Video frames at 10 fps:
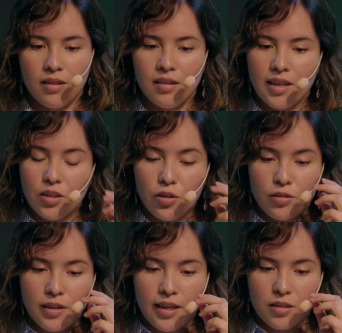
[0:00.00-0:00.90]
Another
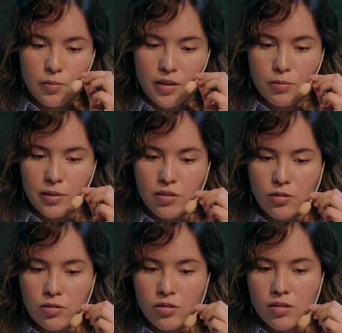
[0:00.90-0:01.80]
case where we
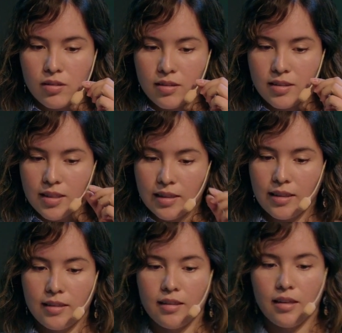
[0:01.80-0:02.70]
use
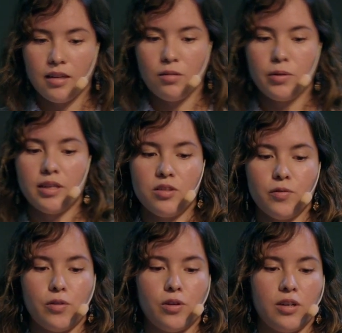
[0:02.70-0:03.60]
synthetic data was
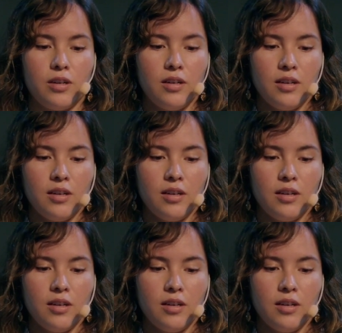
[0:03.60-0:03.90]
for